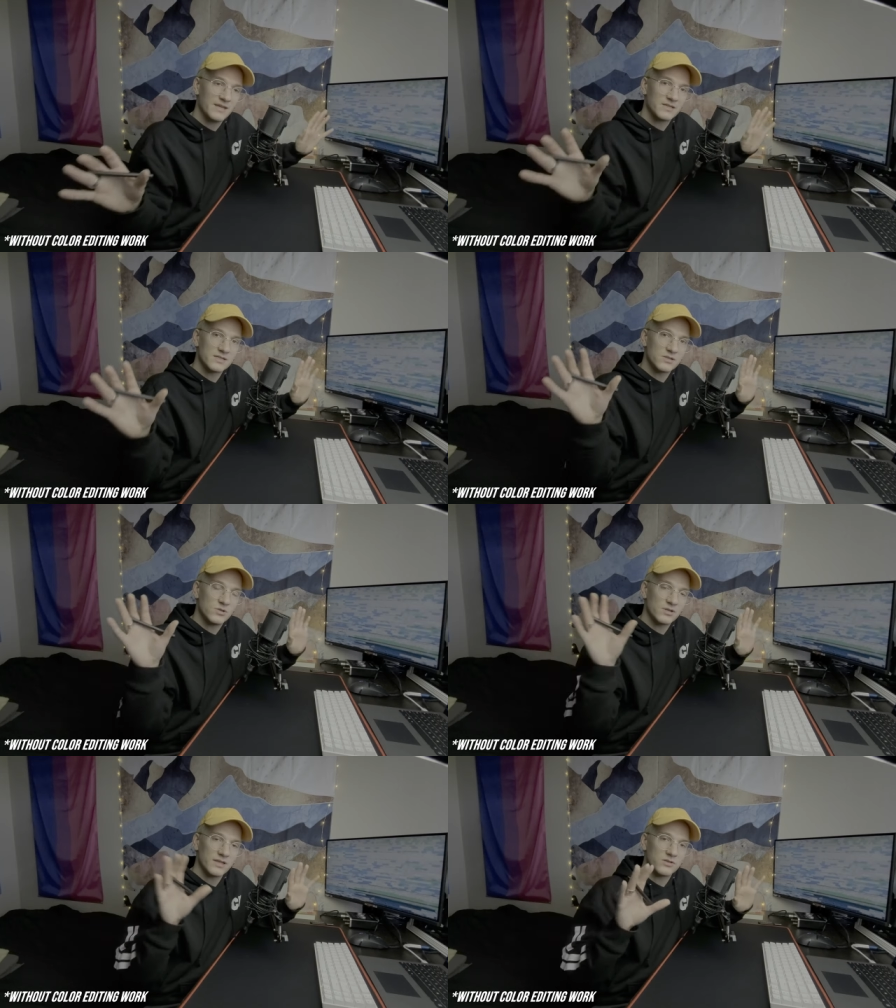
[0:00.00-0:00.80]
It doesn't
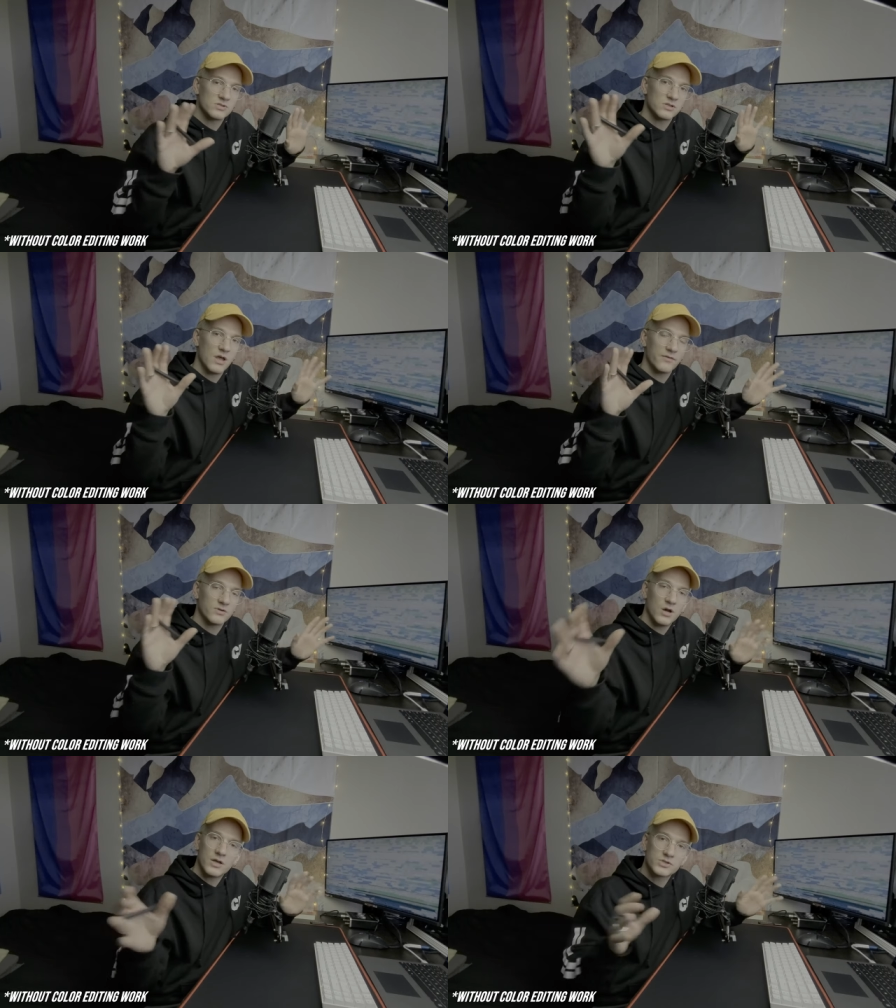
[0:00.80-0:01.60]
look like there's a lot of
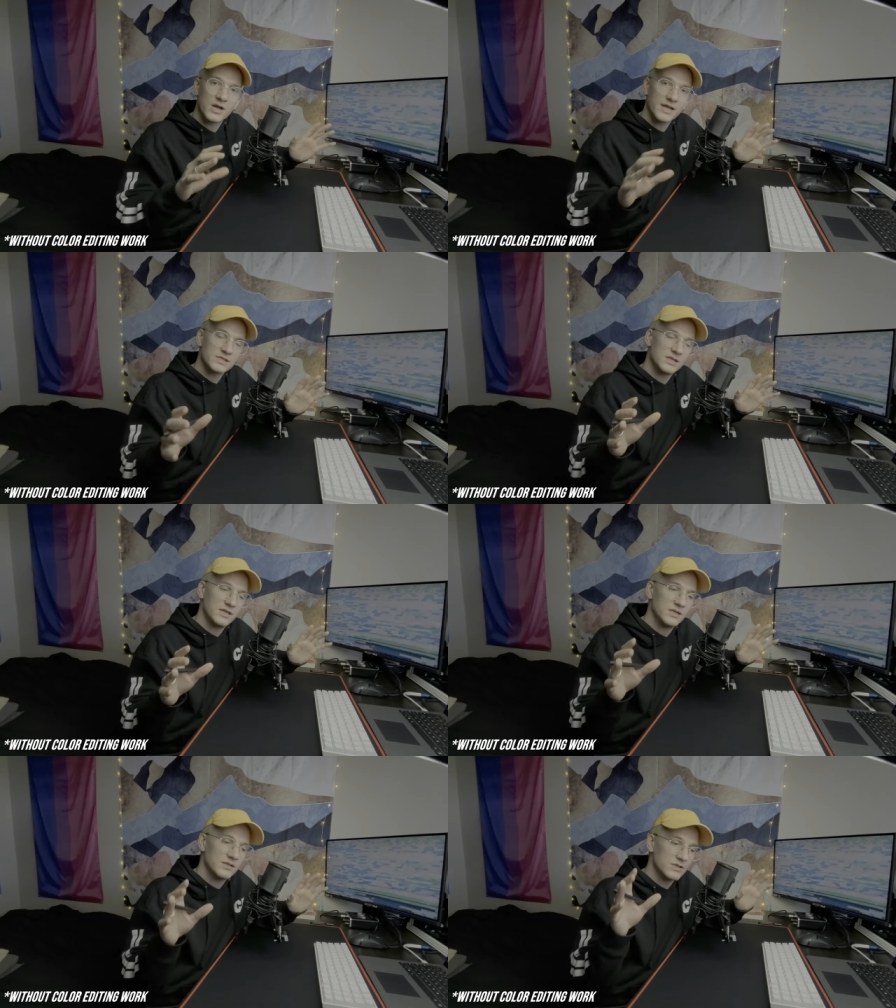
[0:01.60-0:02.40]
contrast
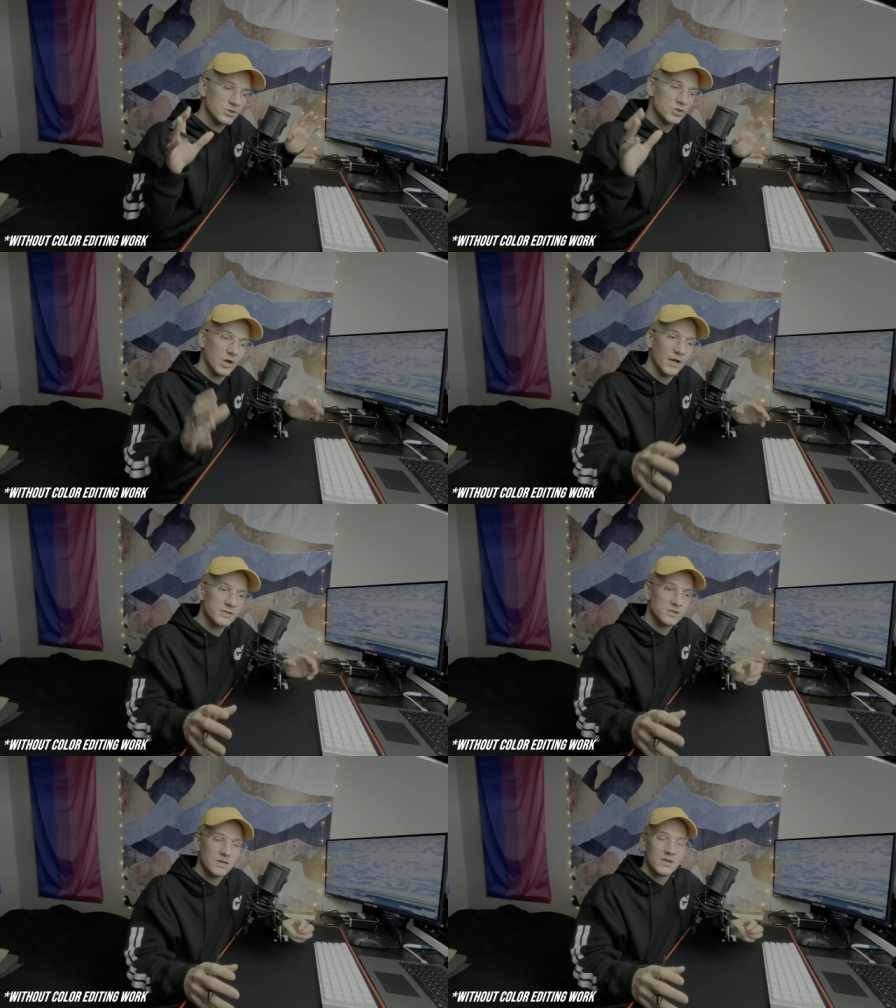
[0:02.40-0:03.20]
in this
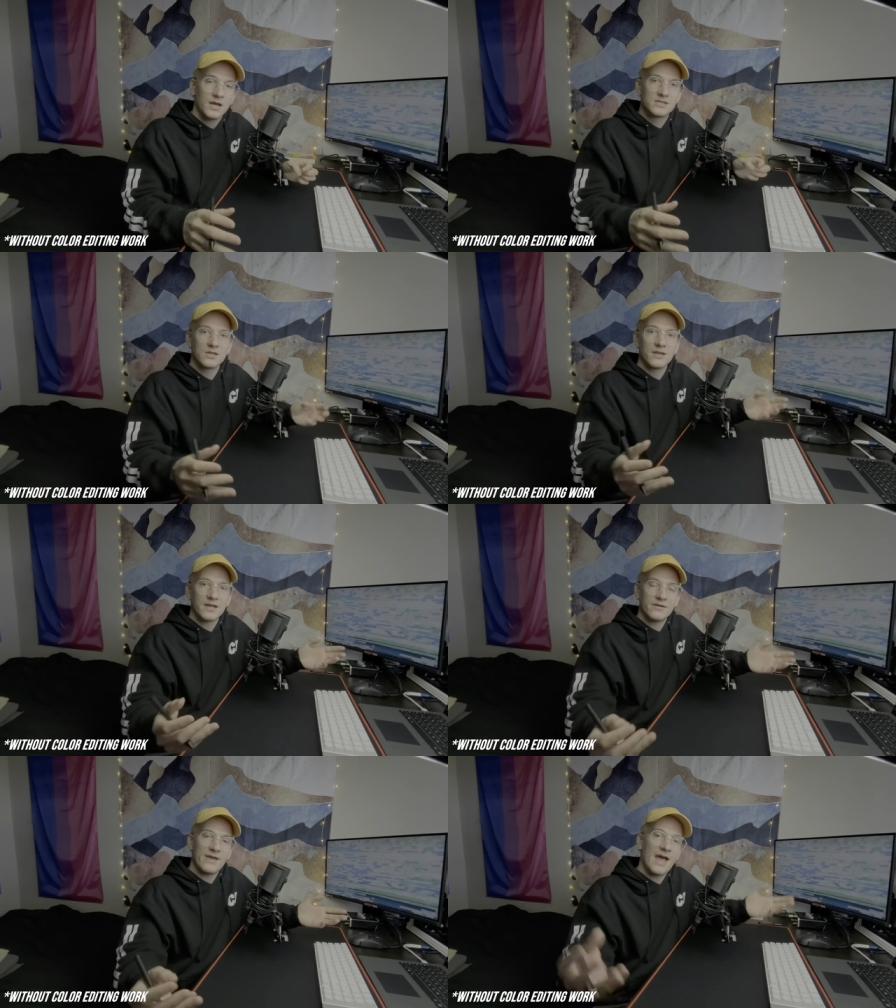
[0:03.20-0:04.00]
shot until I
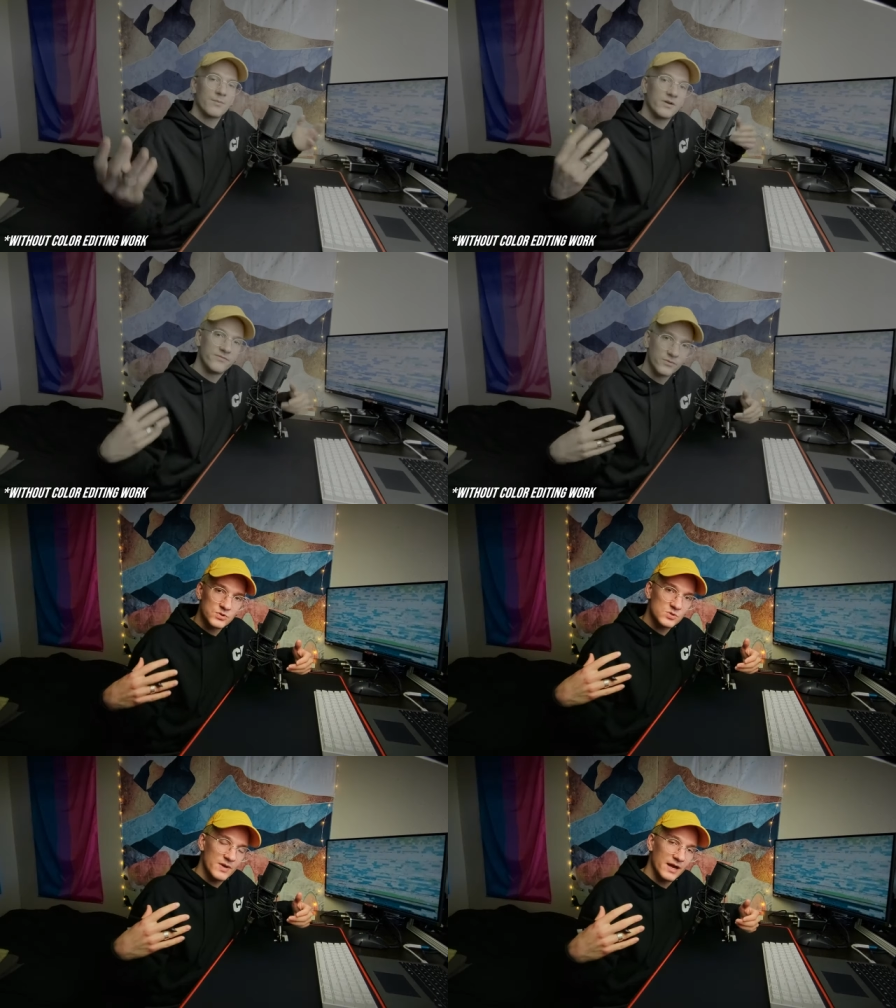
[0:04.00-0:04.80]
kind of add my
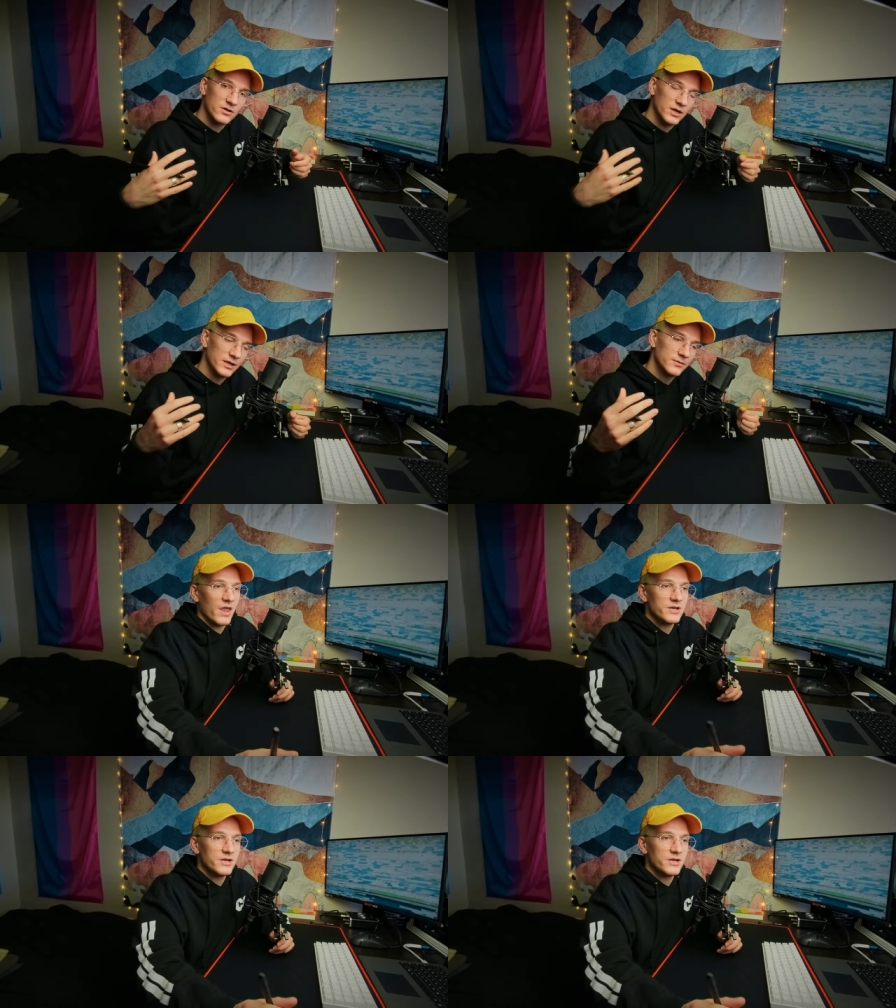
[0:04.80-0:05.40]
filters back on.